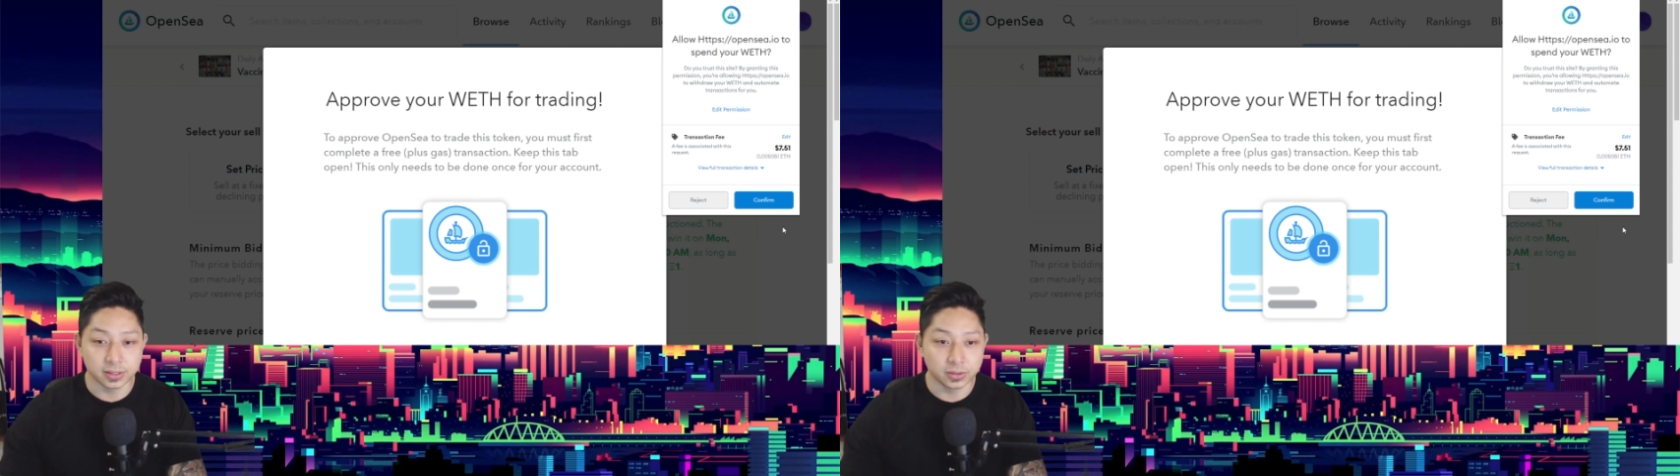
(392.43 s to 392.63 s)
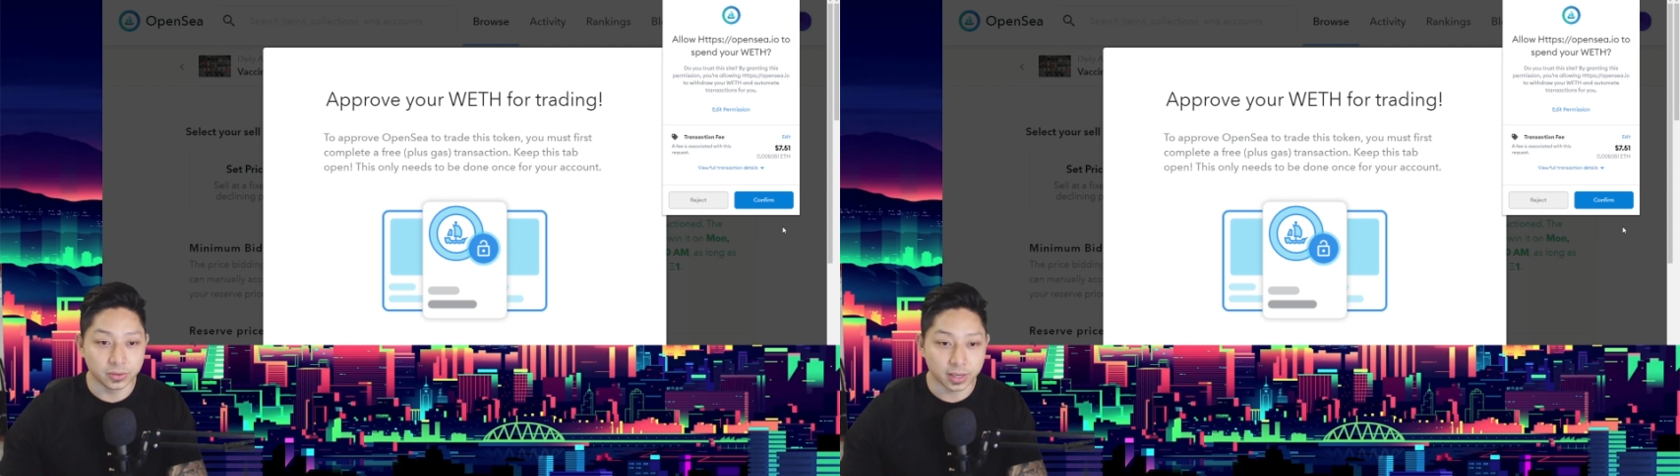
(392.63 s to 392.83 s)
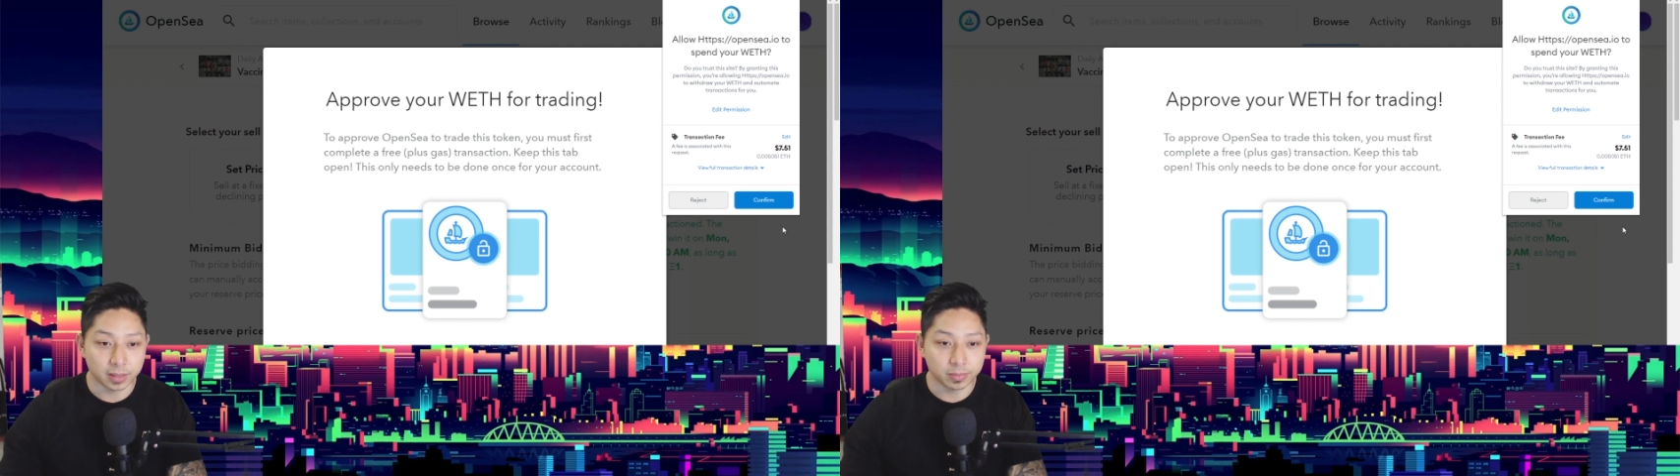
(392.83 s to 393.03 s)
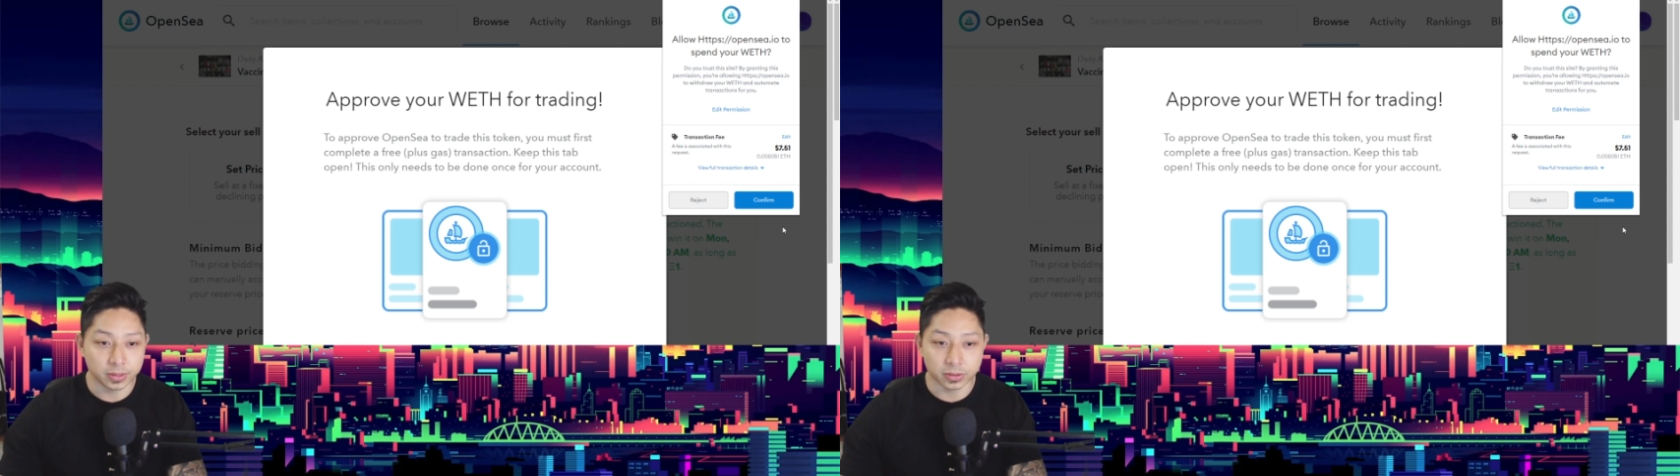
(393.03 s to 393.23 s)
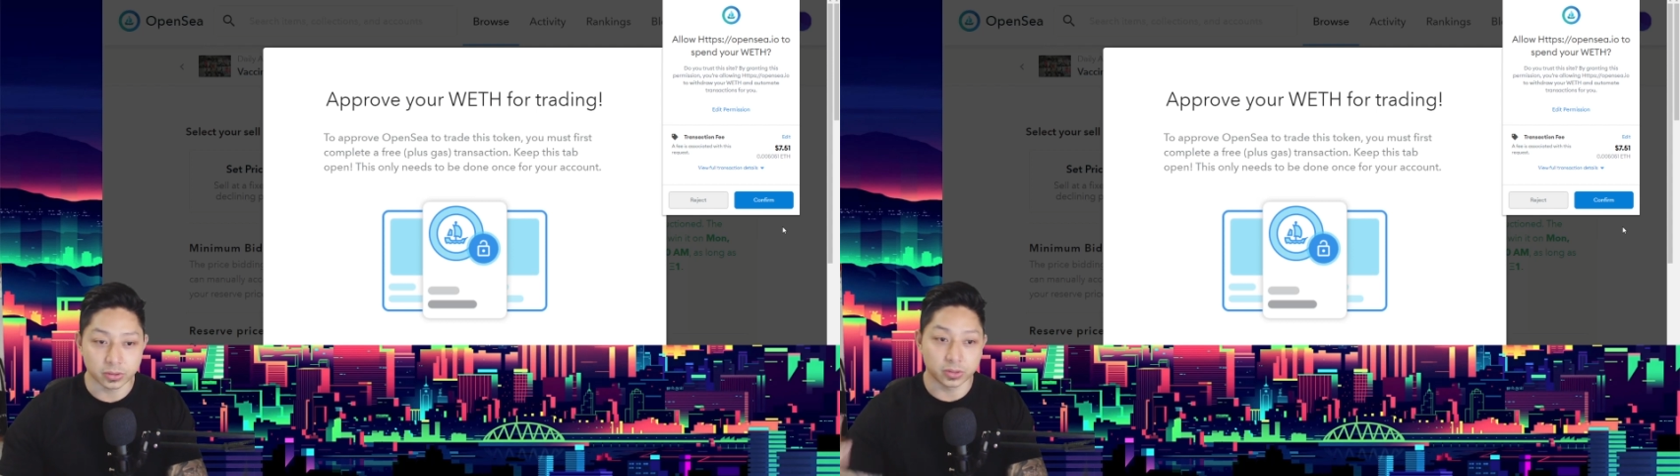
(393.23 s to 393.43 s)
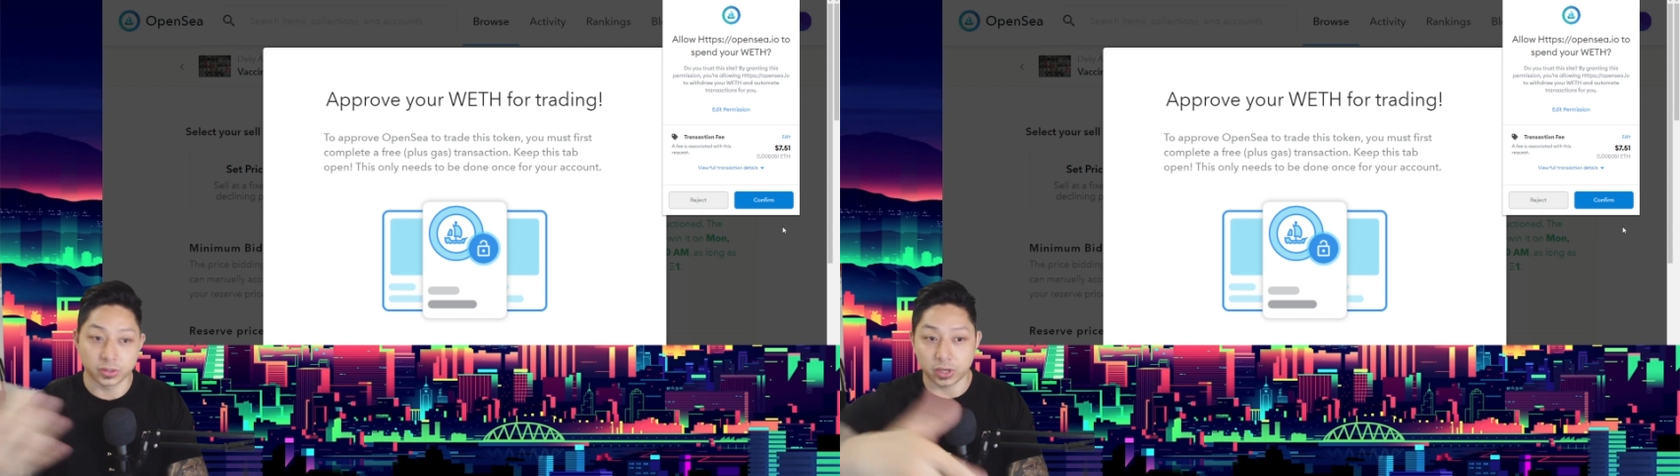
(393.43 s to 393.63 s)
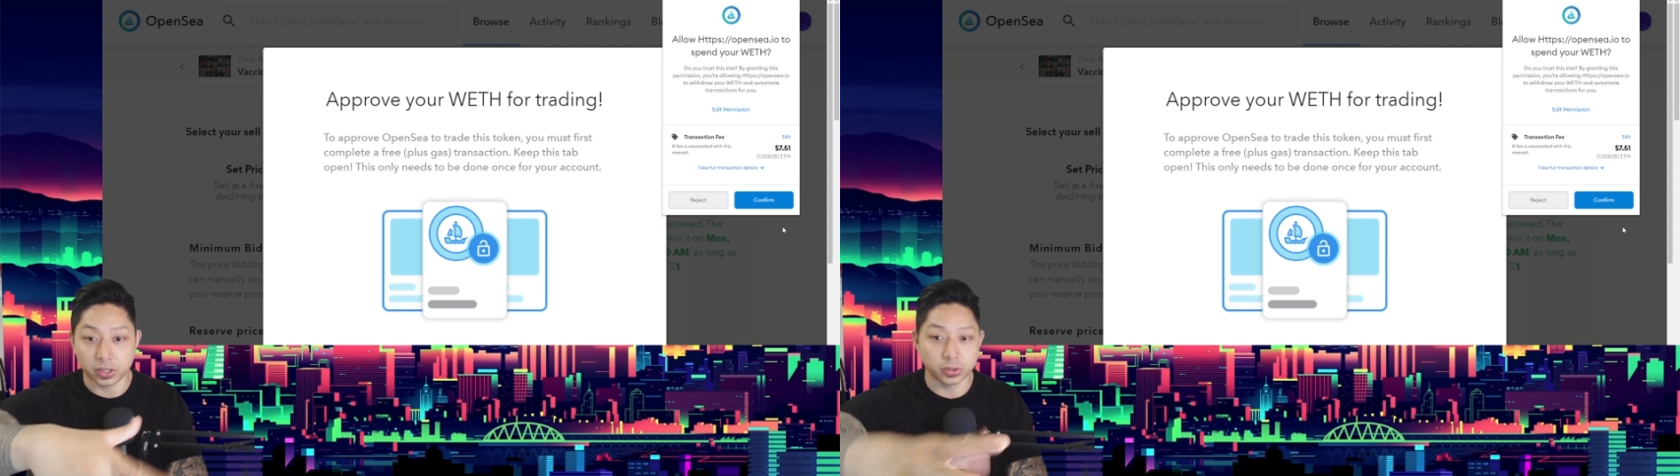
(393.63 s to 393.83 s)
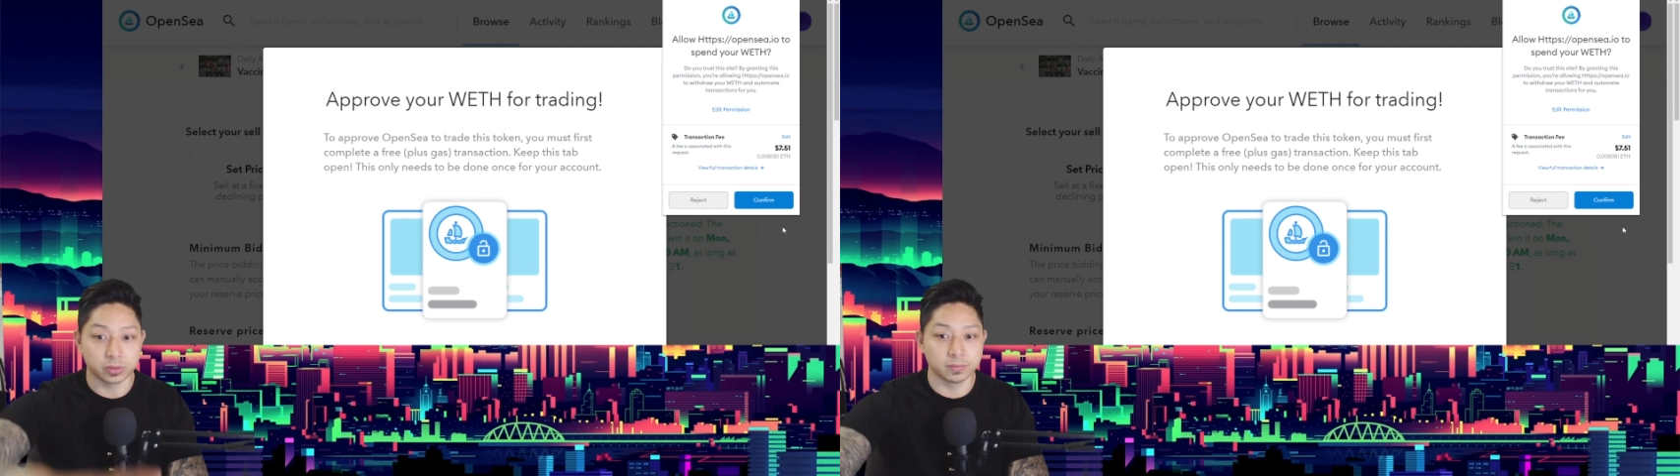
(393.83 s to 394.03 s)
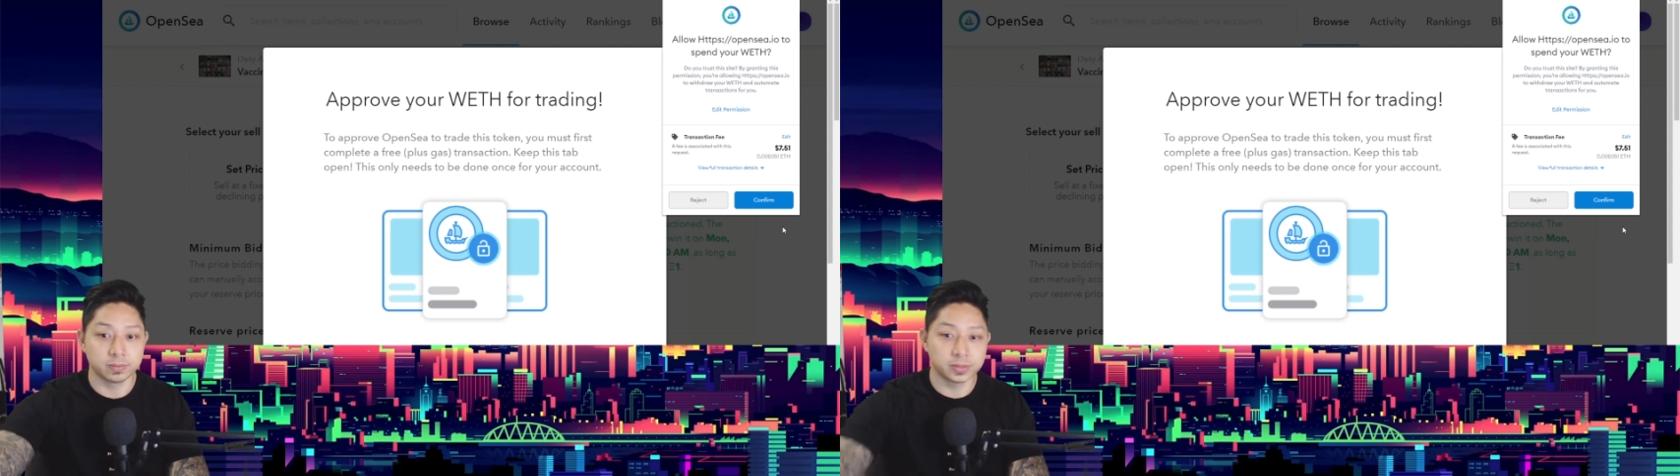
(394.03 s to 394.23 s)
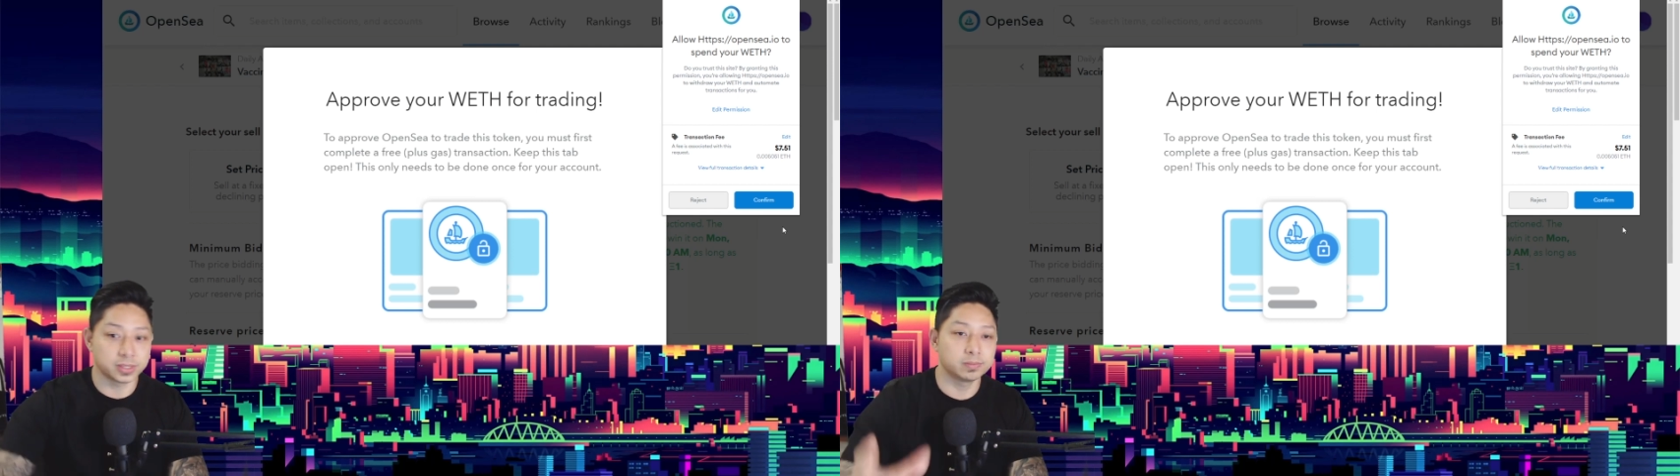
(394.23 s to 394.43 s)
to do that because I should have
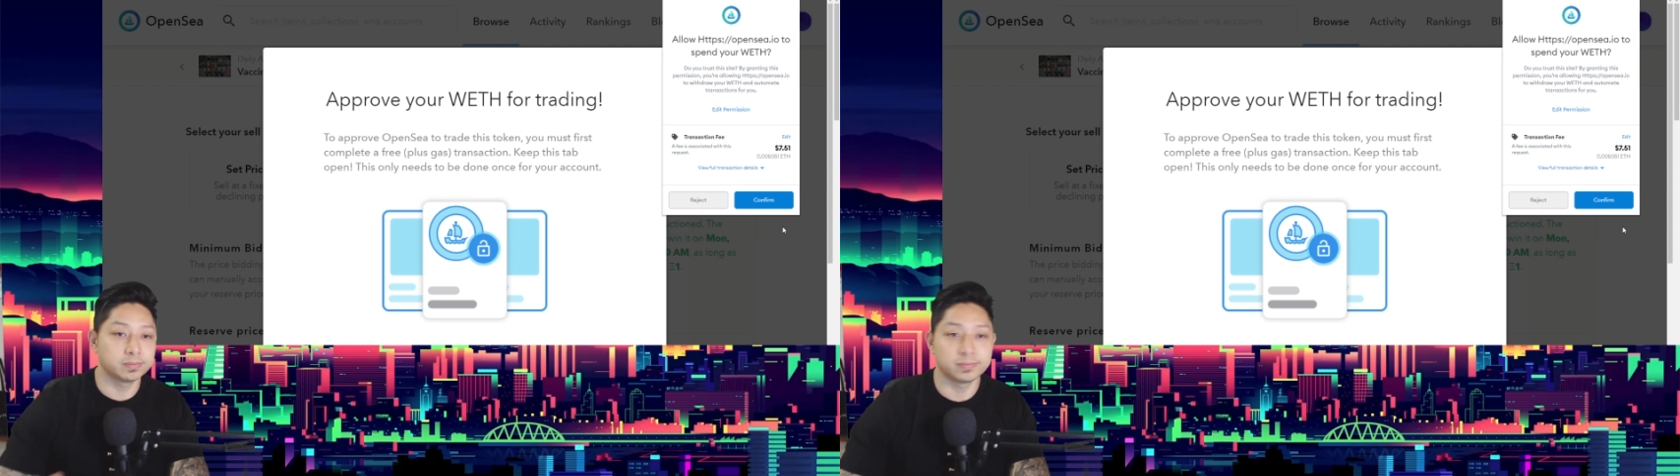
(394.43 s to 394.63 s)
just,